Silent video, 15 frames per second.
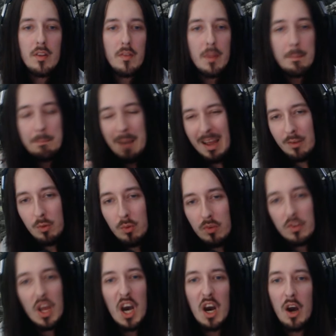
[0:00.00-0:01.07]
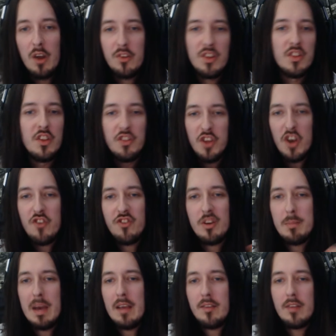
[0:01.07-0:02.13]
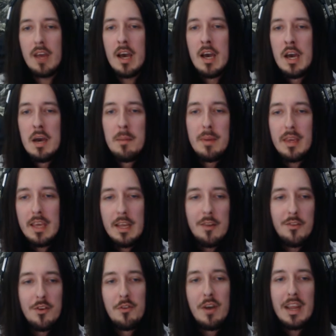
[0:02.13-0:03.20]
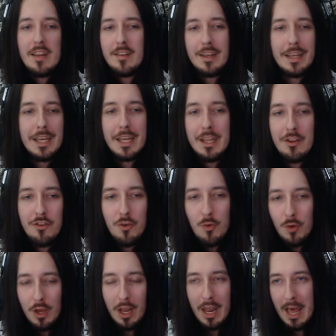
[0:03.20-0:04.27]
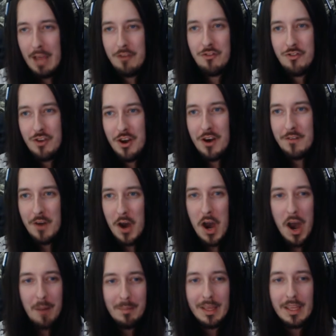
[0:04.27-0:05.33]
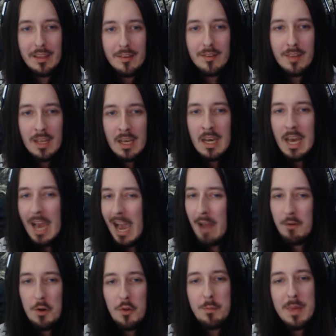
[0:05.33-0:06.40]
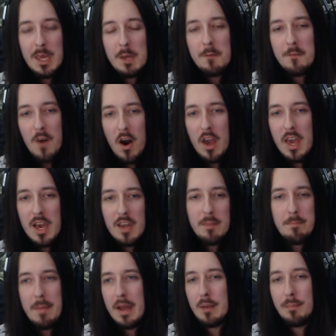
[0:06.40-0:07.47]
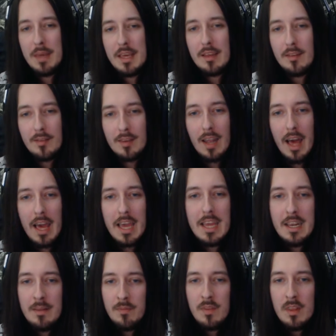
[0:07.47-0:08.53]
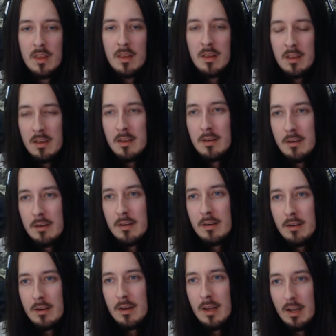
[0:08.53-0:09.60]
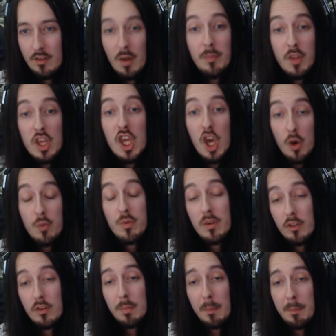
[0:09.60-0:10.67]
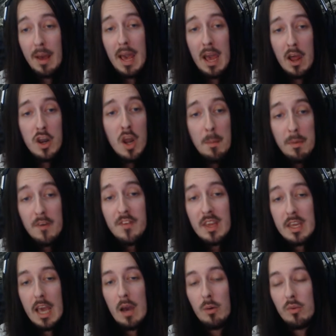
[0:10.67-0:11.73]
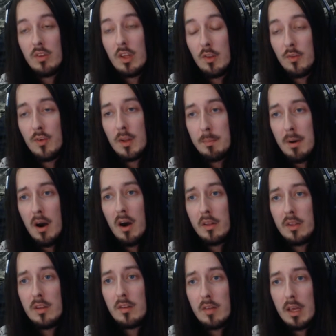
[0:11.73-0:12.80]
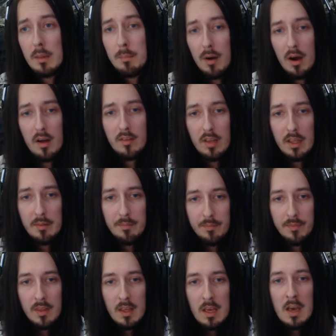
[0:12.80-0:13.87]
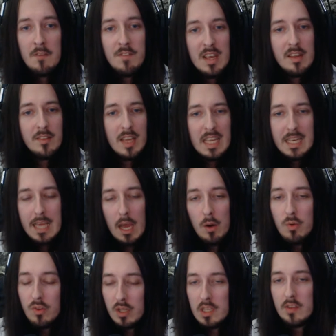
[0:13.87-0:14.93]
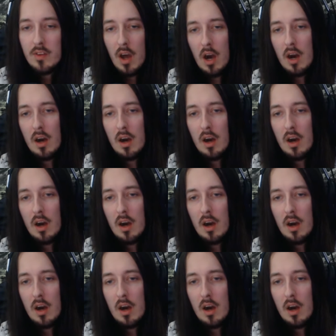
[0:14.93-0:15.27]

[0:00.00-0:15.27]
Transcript: battle starts and the Dungeon Master begins narrating the initial clash of armies. Arrows being fired, men being slain. And it's up to you to prepare a number of encounters for the party to take part in. These encounters are